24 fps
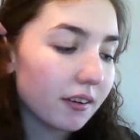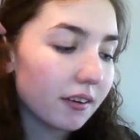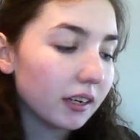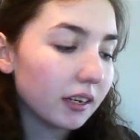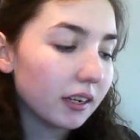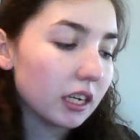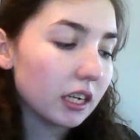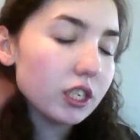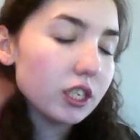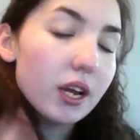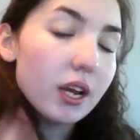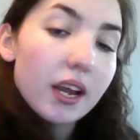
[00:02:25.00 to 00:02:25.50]

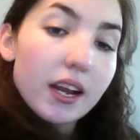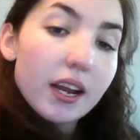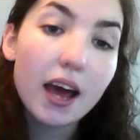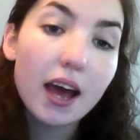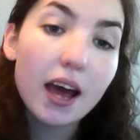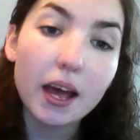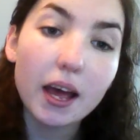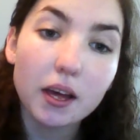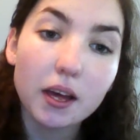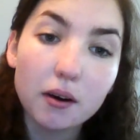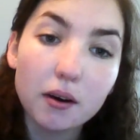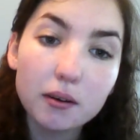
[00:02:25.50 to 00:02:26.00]
foundation,
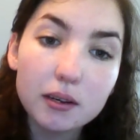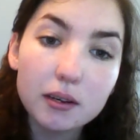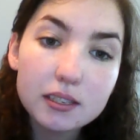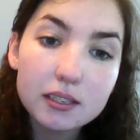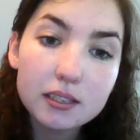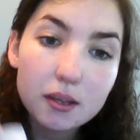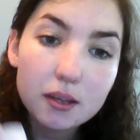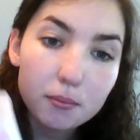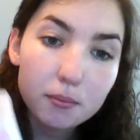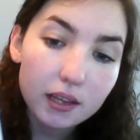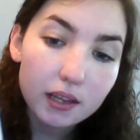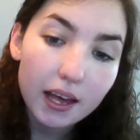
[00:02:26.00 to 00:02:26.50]
I always
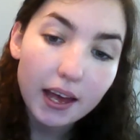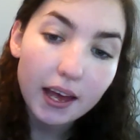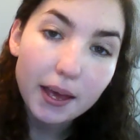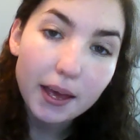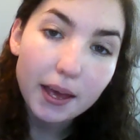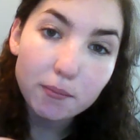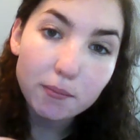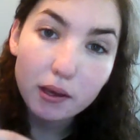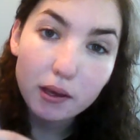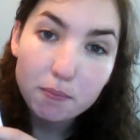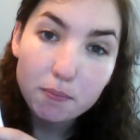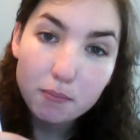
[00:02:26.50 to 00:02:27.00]
apply
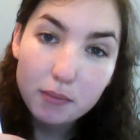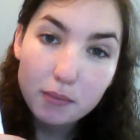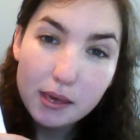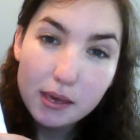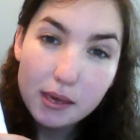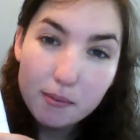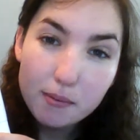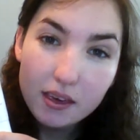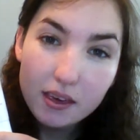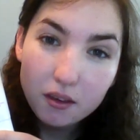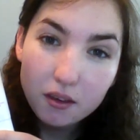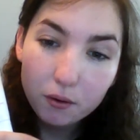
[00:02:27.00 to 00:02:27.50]
my
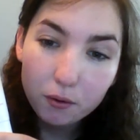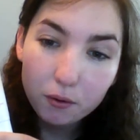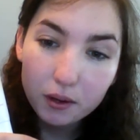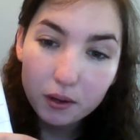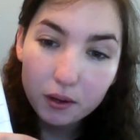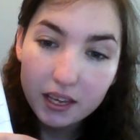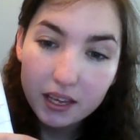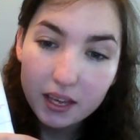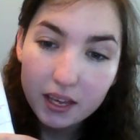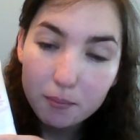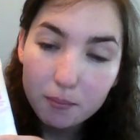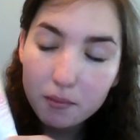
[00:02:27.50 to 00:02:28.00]
BB
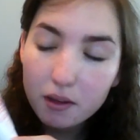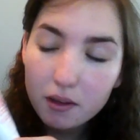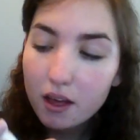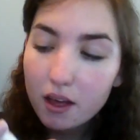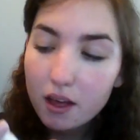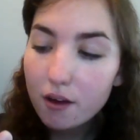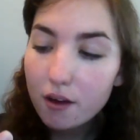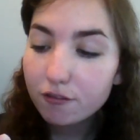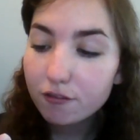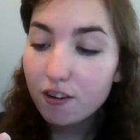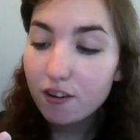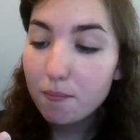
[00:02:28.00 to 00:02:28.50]
cream
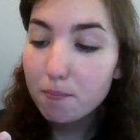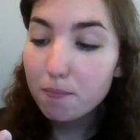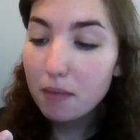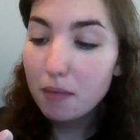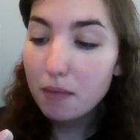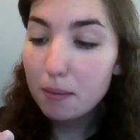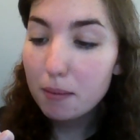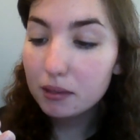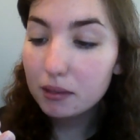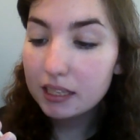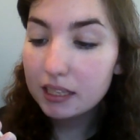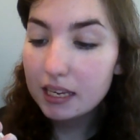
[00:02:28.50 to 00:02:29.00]
from
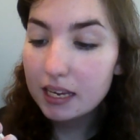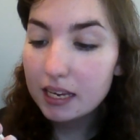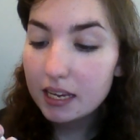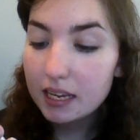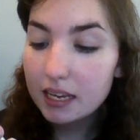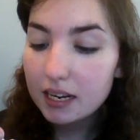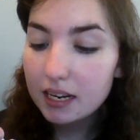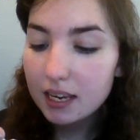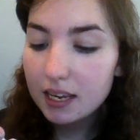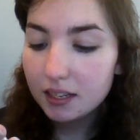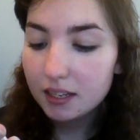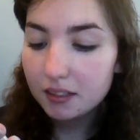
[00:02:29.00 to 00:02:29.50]

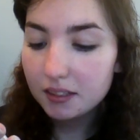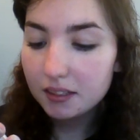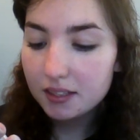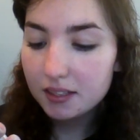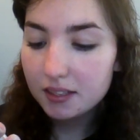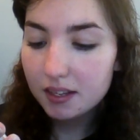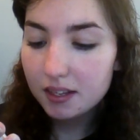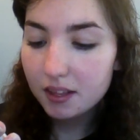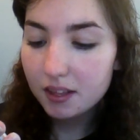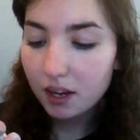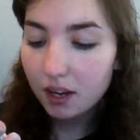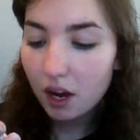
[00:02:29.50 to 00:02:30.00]
Maybelline. It is
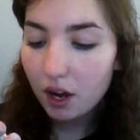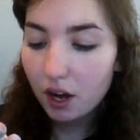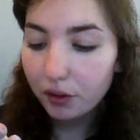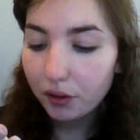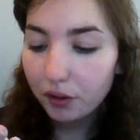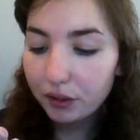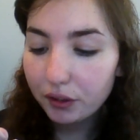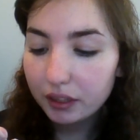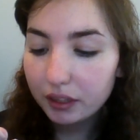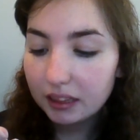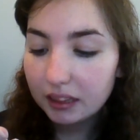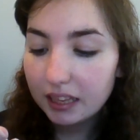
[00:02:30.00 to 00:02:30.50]
in the
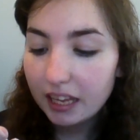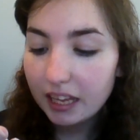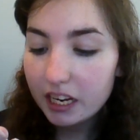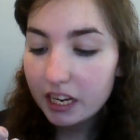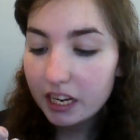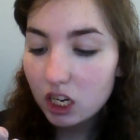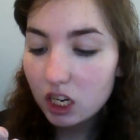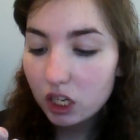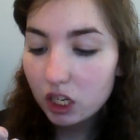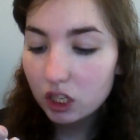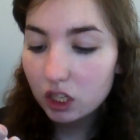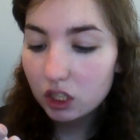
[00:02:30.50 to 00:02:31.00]
color Light
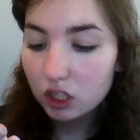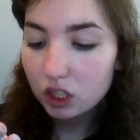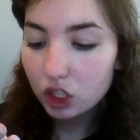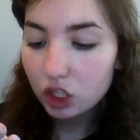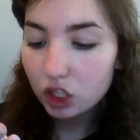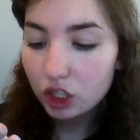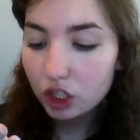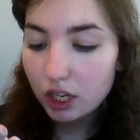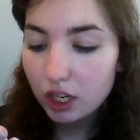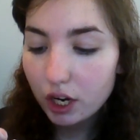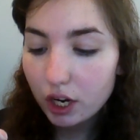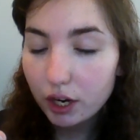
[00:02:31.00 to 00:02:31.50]

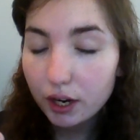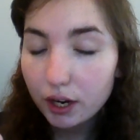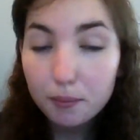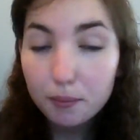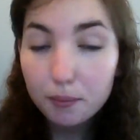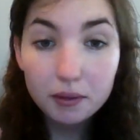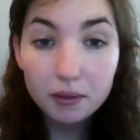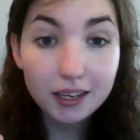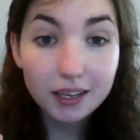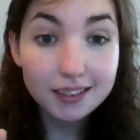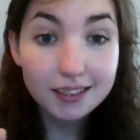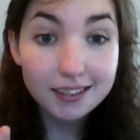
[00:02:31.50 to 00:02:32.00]
Sheer
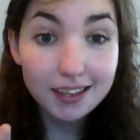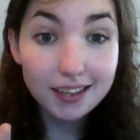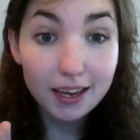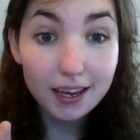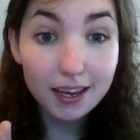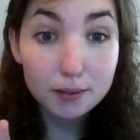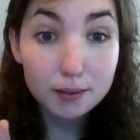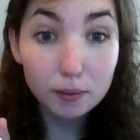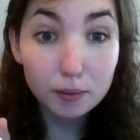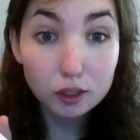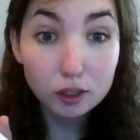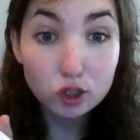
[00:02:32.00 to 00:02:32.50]
because I
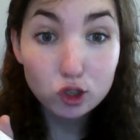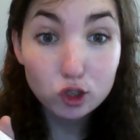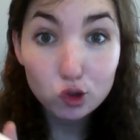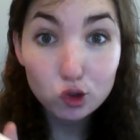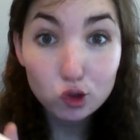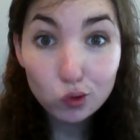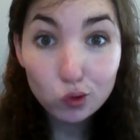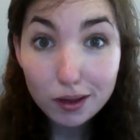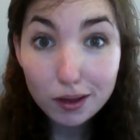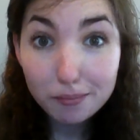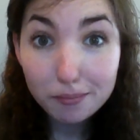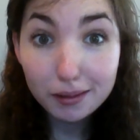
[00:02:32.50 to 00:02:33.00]
am
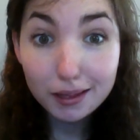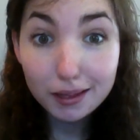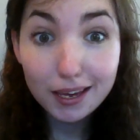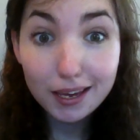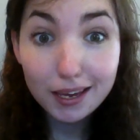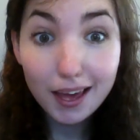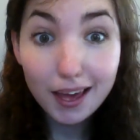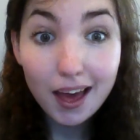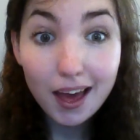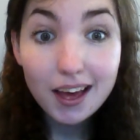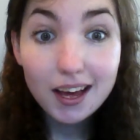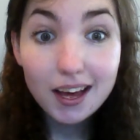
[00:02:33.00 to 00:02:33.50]

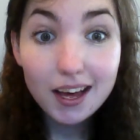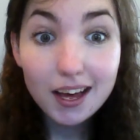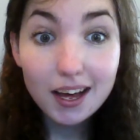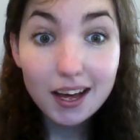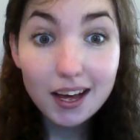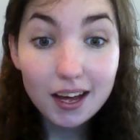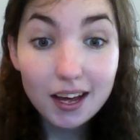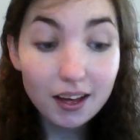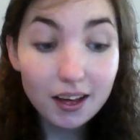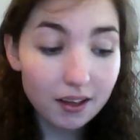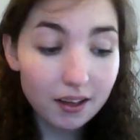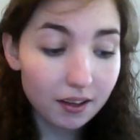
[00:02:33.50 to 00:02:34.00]
extremely
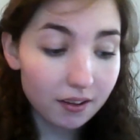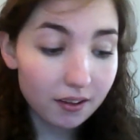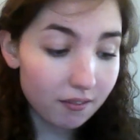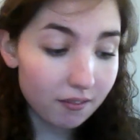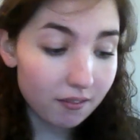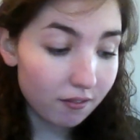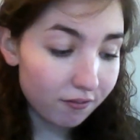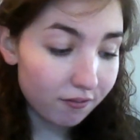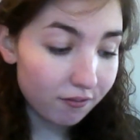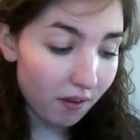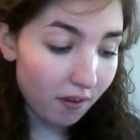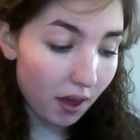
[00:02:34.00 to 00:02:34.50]

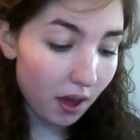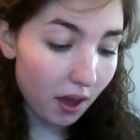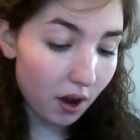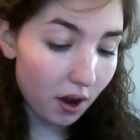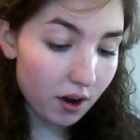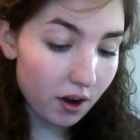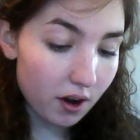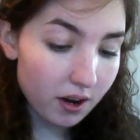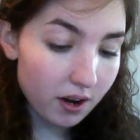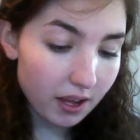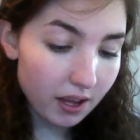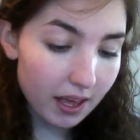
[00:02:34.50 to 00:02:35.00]

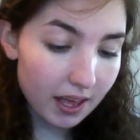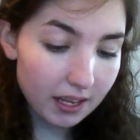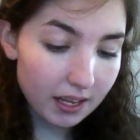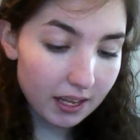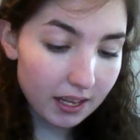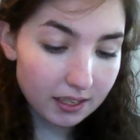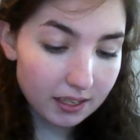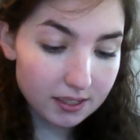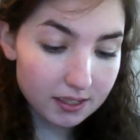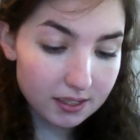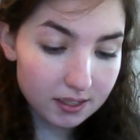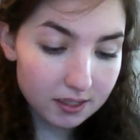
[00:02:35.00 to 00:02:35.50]
fair,
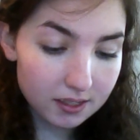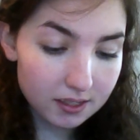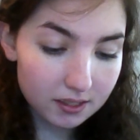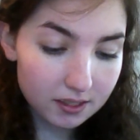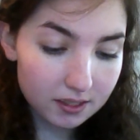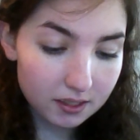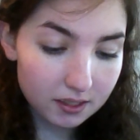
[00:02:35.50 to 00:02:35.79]
and